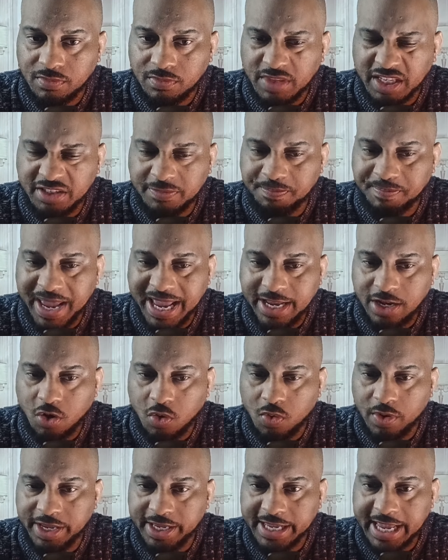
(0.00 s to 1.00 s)
This bank
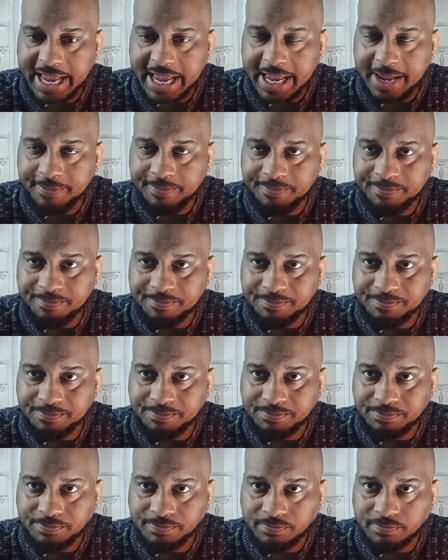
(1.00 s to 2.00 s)
coin game,
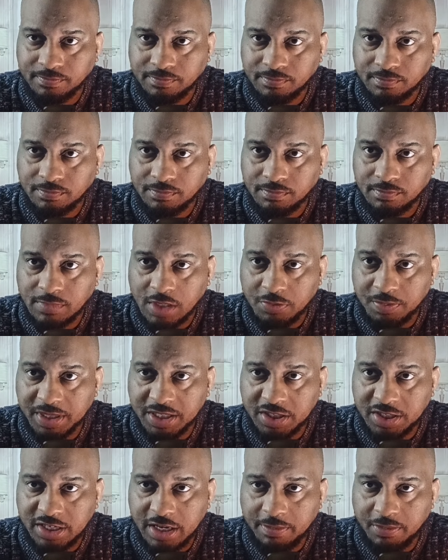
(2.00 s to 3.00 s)
it's been
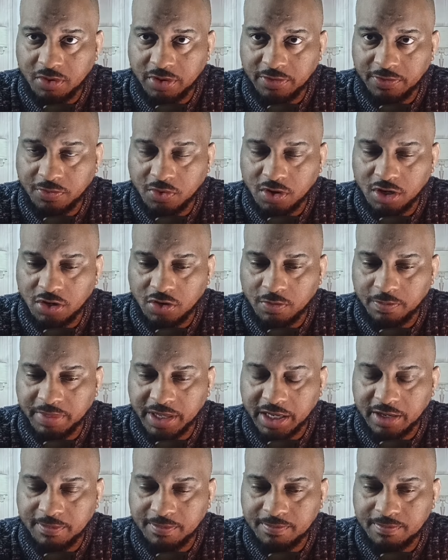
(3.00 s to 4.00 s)
simmering for a little
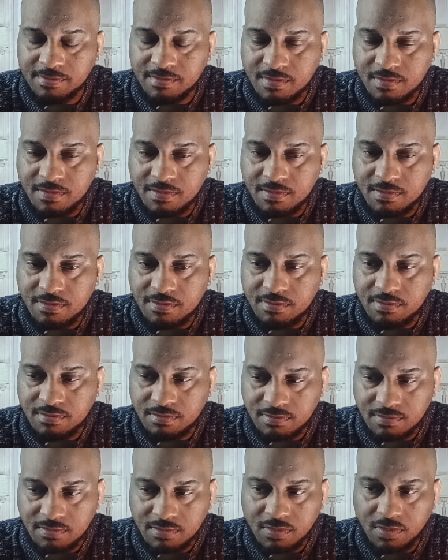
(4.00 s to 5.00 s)
bit,
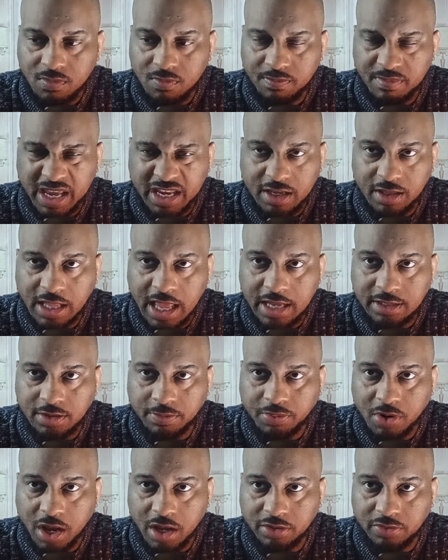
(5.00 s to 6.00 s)
making lots
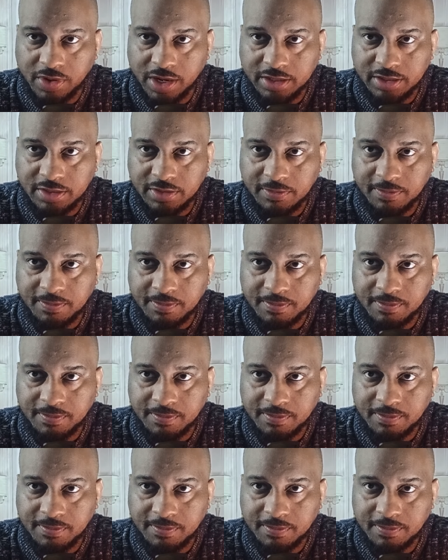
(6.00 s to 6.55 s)
of progress.